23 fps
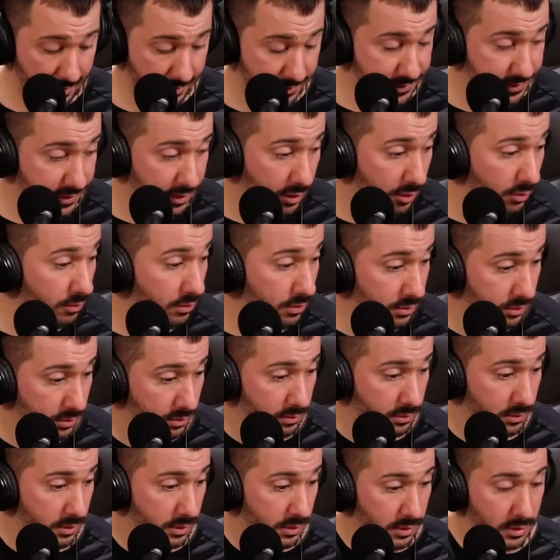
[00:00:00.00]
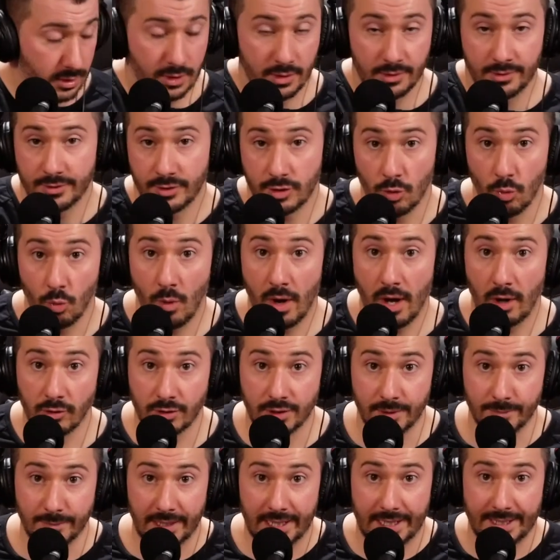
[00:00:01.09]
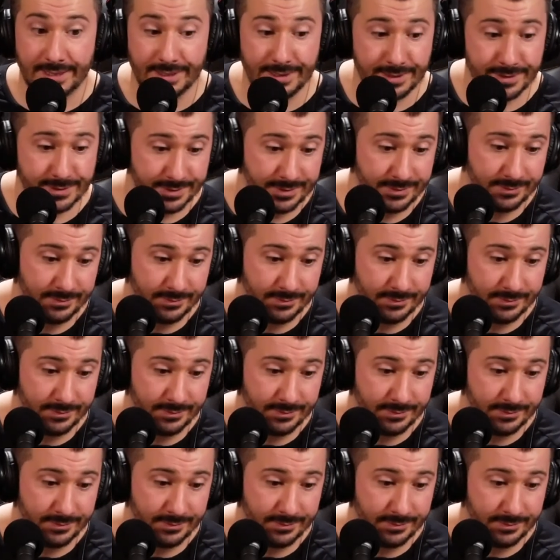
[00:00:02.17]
So you're welcome, ladies.